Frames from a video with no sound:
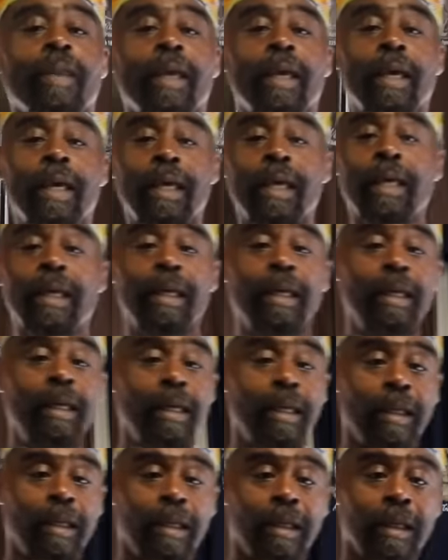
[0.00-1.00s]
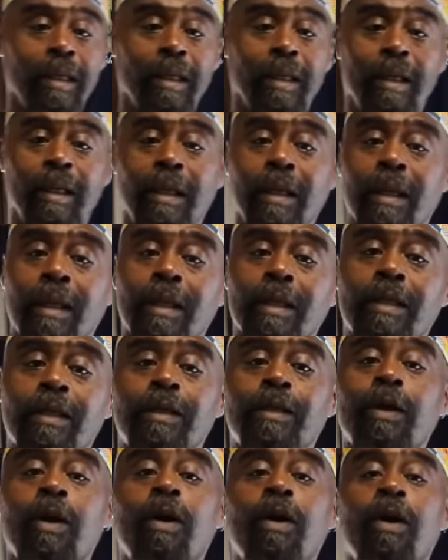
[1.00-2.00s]
he
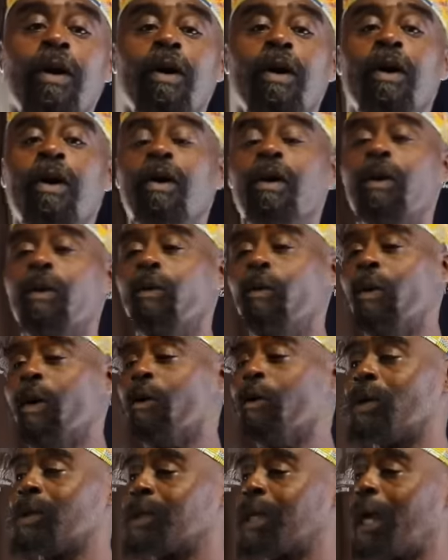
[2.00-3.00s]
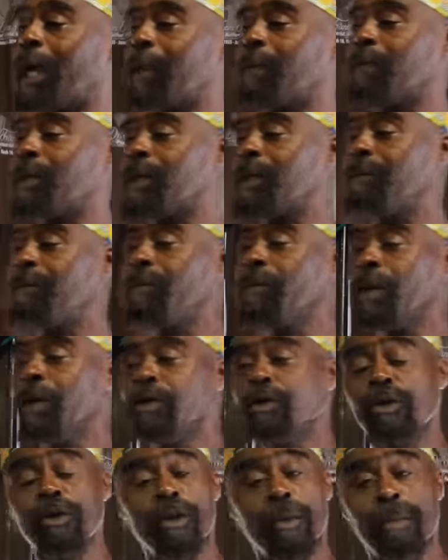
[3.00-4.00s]
saw what was happening
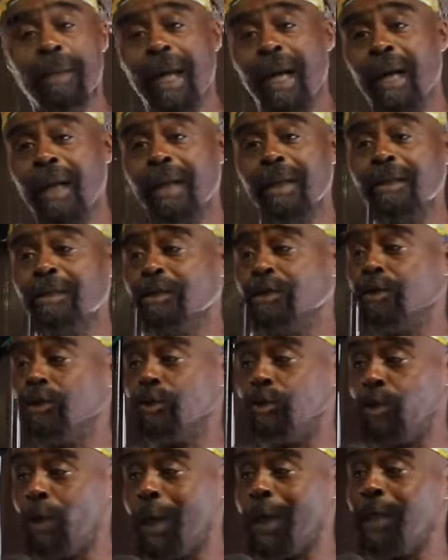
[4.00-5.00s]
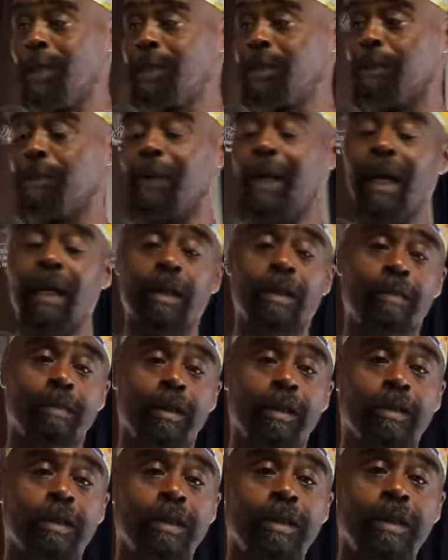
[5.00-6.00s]
to the black race, the black
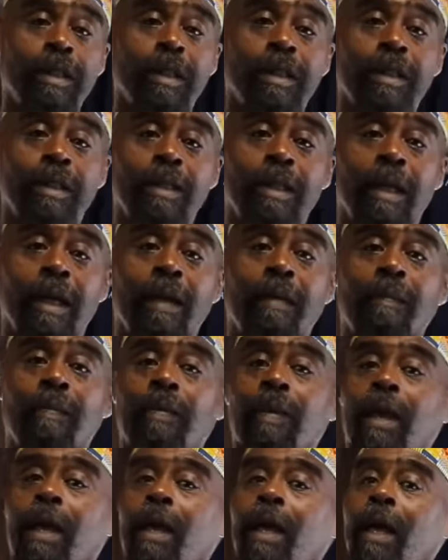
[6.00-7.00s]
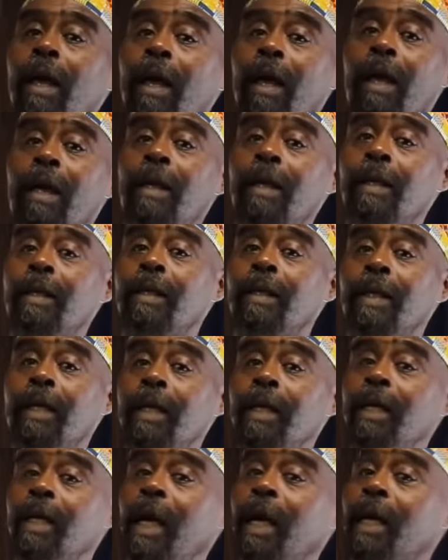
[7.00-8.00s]
community, and
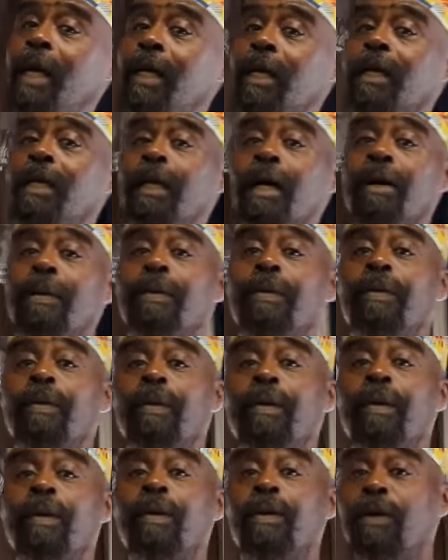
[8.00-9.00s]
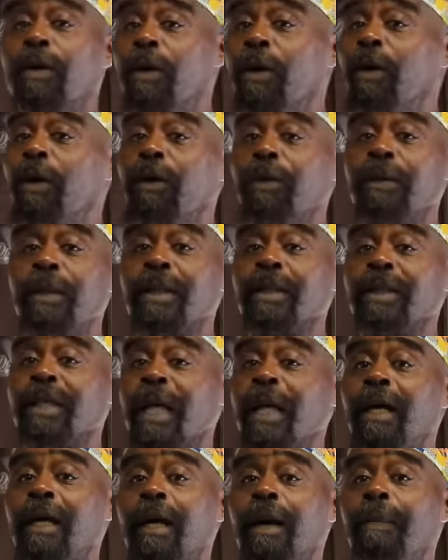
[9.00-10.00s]
he had enough nerve to
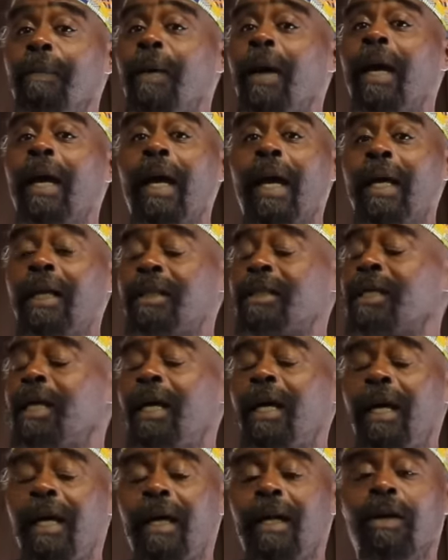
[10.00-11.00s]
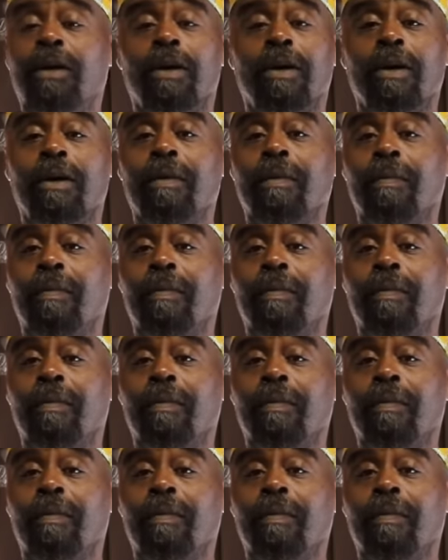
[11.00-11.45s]
stand up and say, hey, look,